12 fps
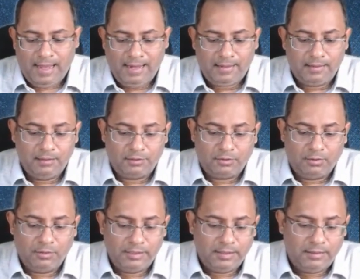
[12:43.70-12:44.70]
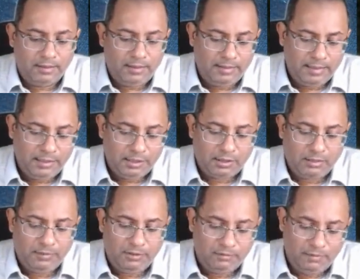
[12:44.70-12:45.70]
angles, all these interlinkages
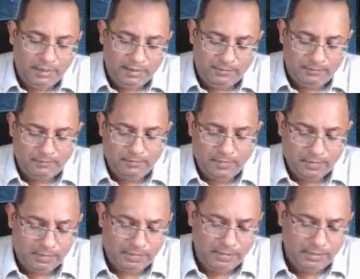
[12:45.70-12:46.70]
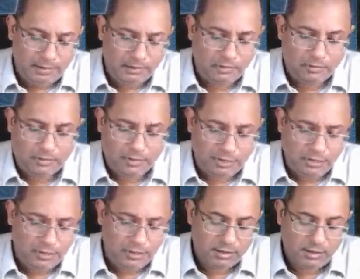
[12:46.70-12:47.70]
come into play. And see, there is so much in
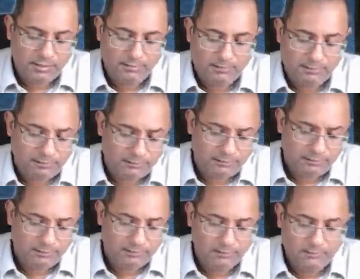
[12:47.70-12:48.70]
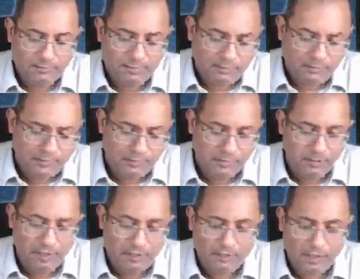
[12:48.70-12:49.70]
GST which
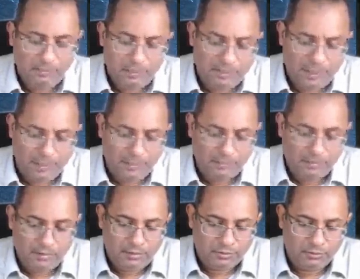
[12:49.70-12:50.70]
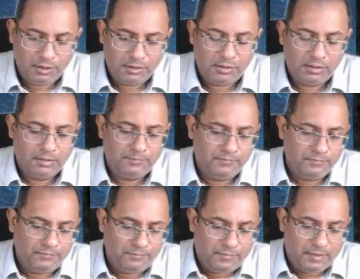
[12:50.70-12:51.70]
you need to keep in mind. So this
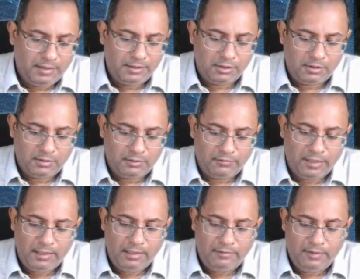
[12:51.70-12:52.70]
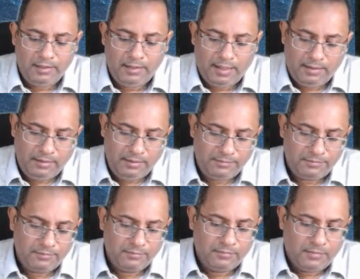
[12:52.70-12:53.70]
is really, really handy.
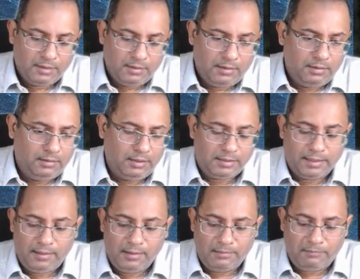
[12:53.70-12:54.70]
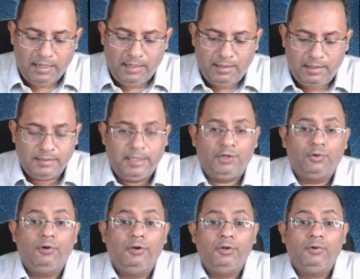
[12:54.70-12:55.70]
The second compiler, as I
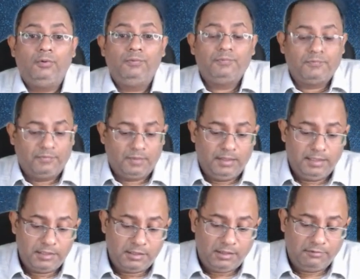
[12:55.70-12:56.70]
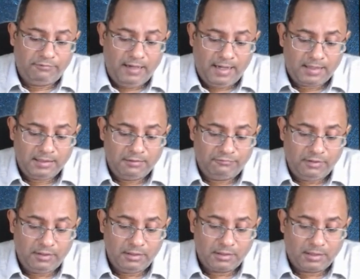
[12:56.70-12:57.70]
told you, is the facts and
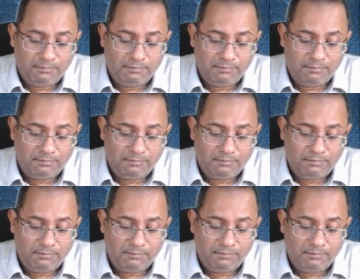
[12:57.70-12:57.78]
figures